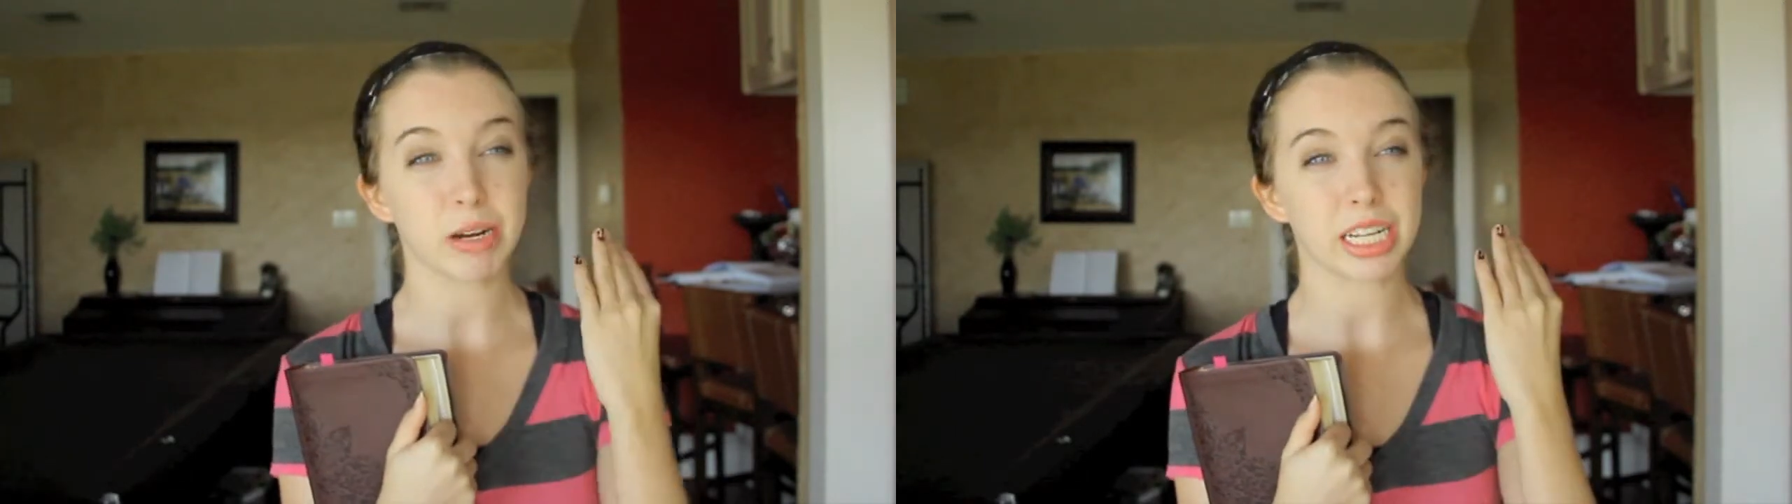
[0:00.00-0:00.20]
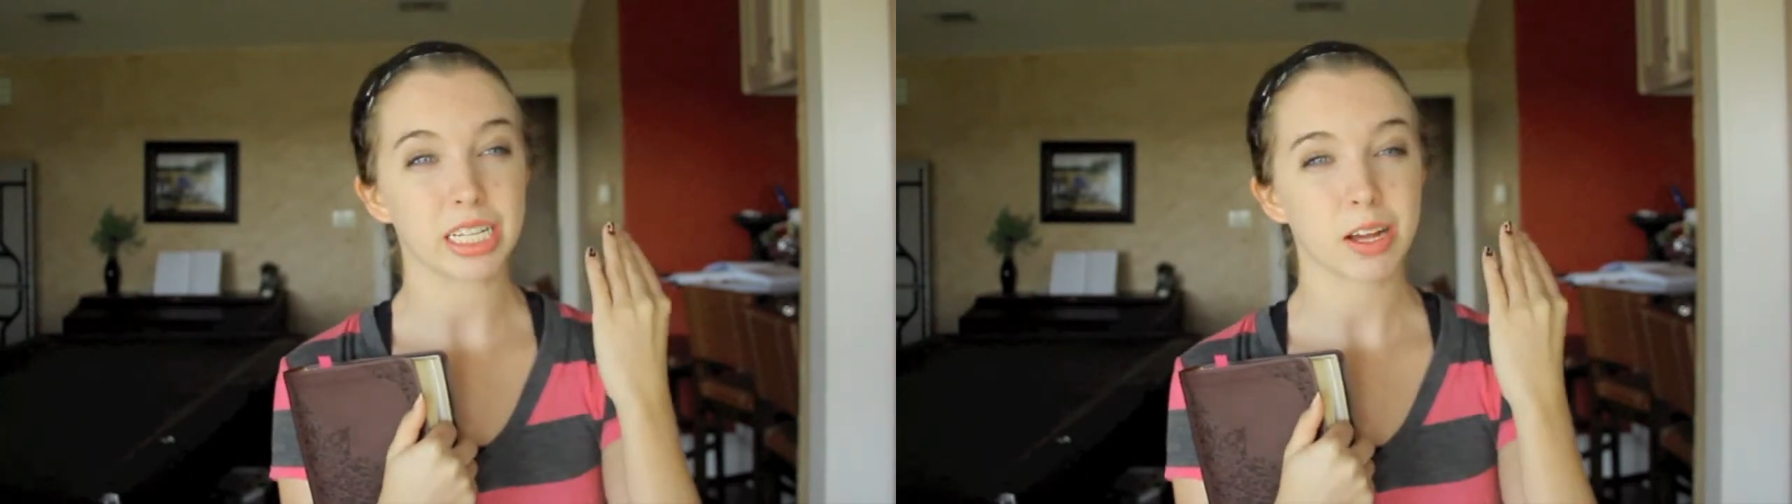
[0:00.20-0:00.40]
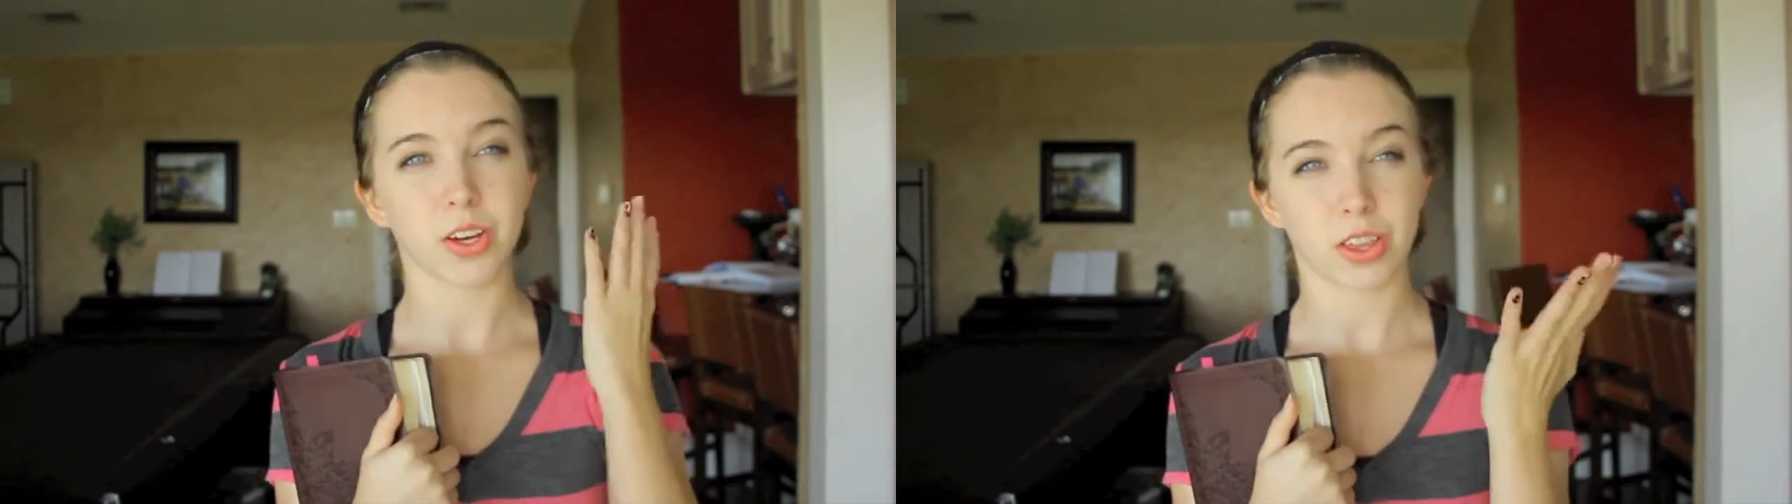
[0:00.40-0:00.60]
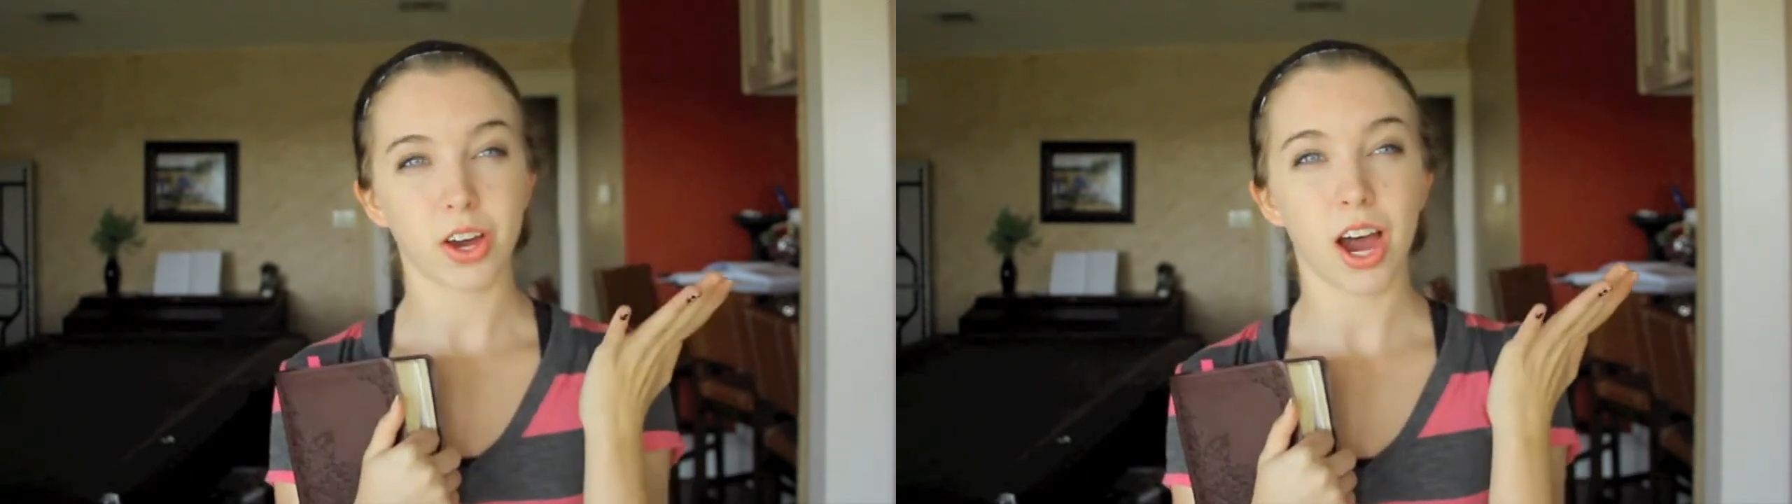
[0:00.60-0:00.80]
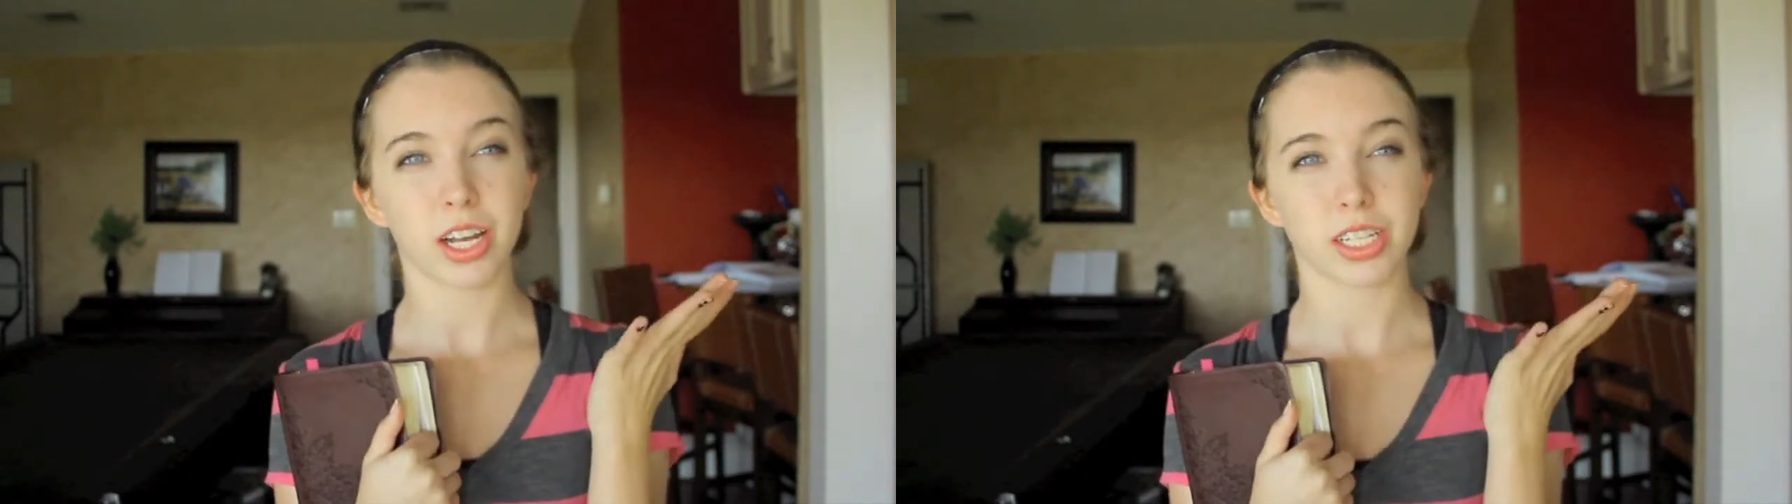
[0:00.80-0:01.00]
but your
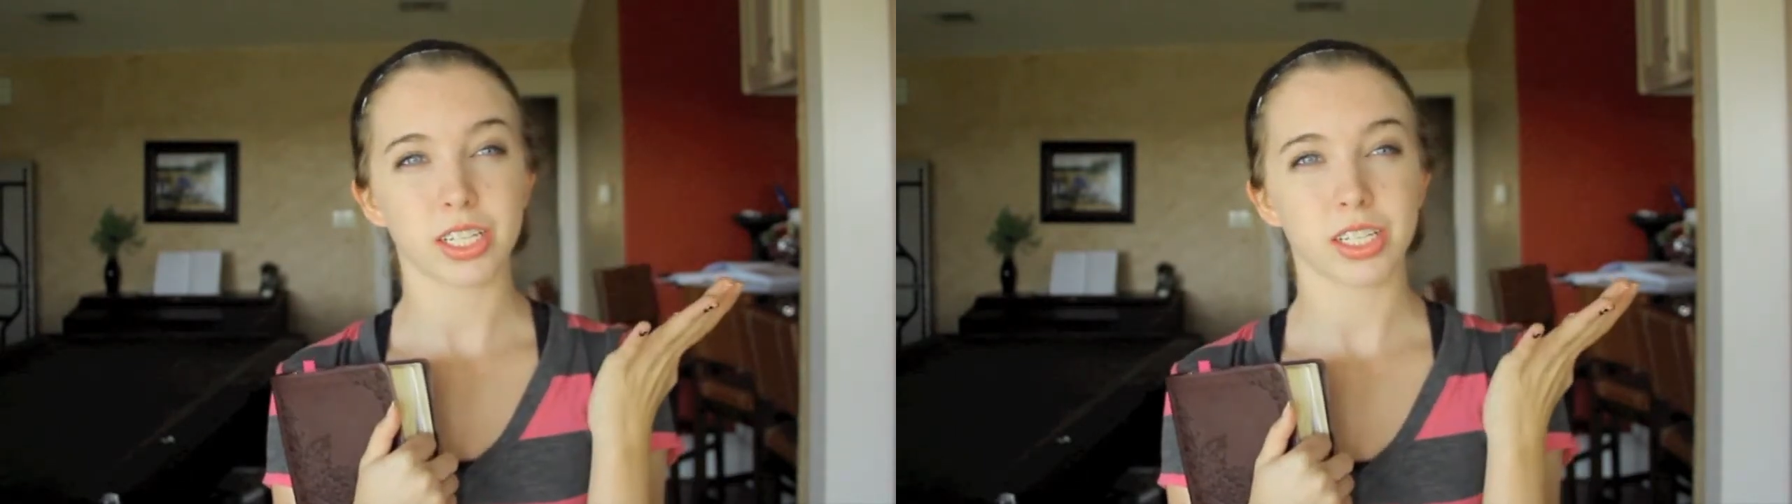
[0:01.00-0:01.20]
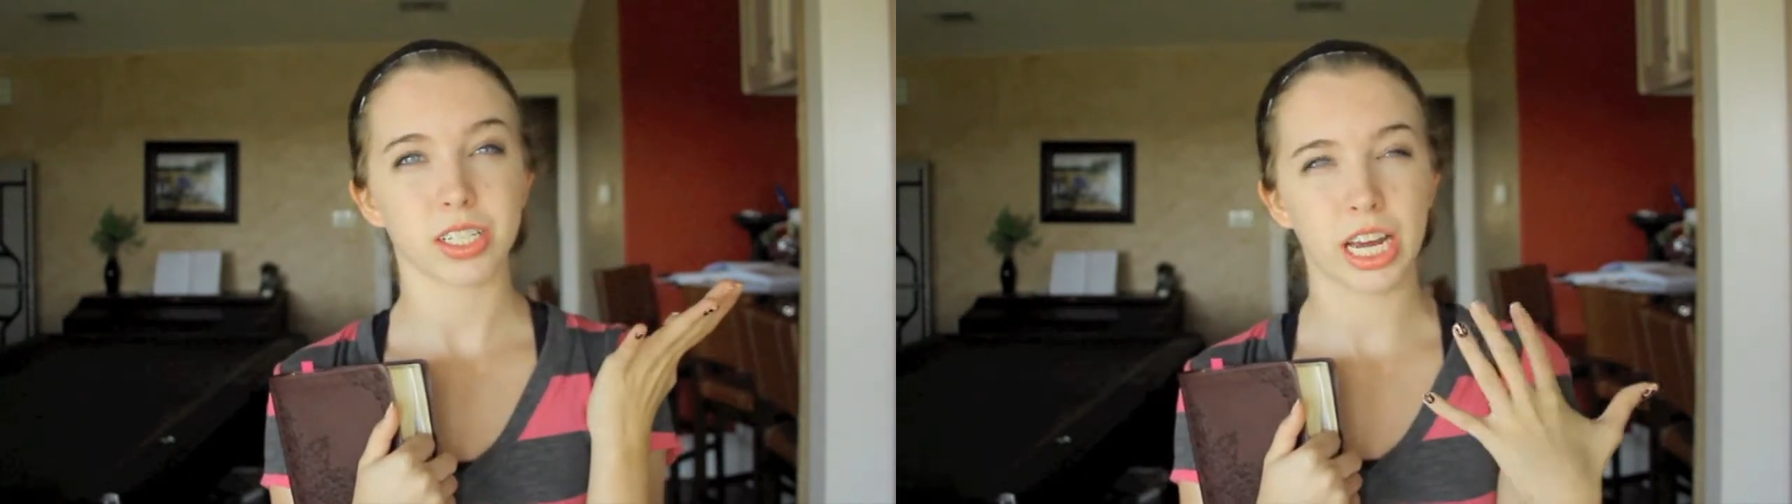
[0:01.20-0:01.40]
thoughts